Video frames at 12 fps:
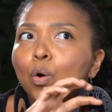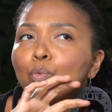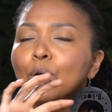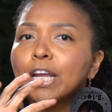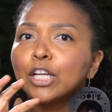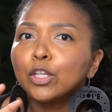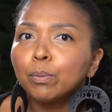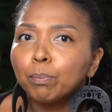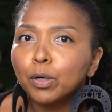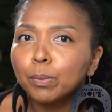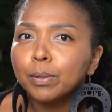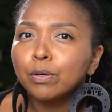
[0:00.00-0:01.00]
regular
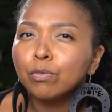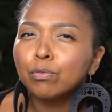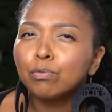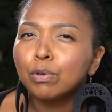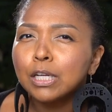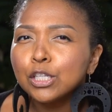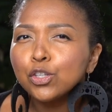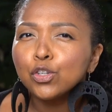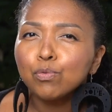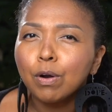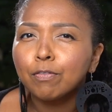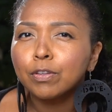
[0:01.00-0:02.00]
bourbon runs
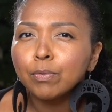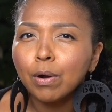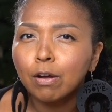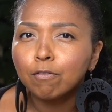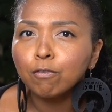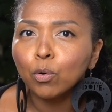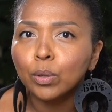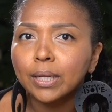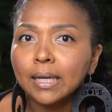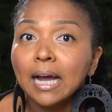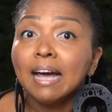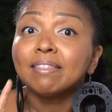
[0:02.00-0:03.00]
you roughly around 40.
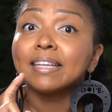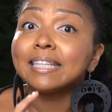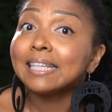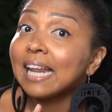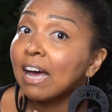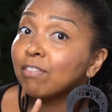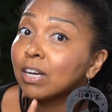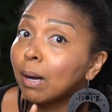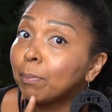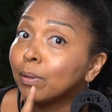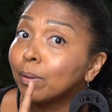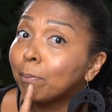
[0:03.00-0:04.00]
They did have a
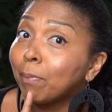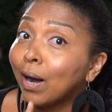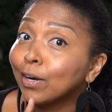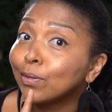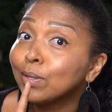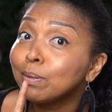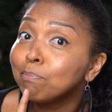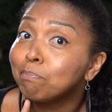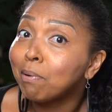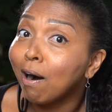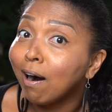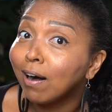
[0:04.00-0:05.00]
couple of bottle and
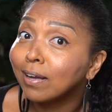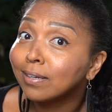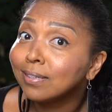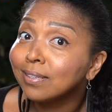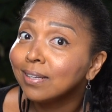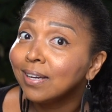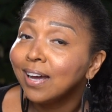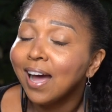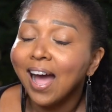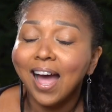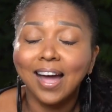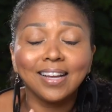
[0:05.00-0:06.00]
bond,
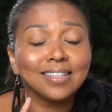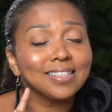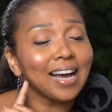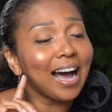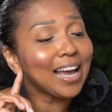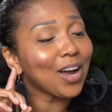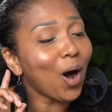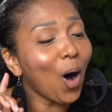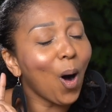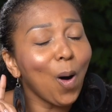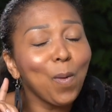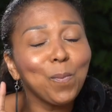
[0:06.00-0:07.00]
and I
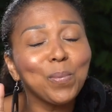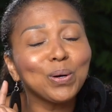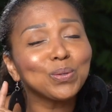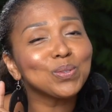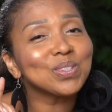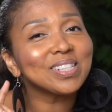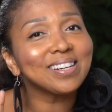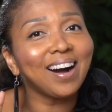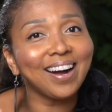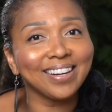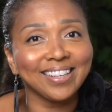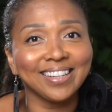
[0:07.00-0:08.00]
almost
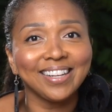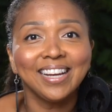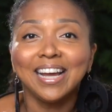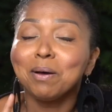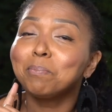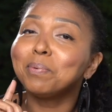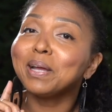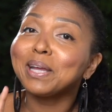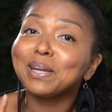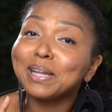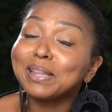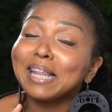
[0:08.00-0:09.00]
got it.
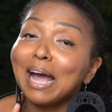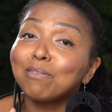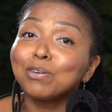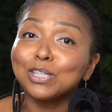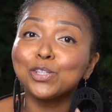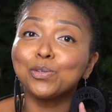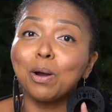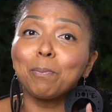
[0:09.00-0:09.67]
That runs you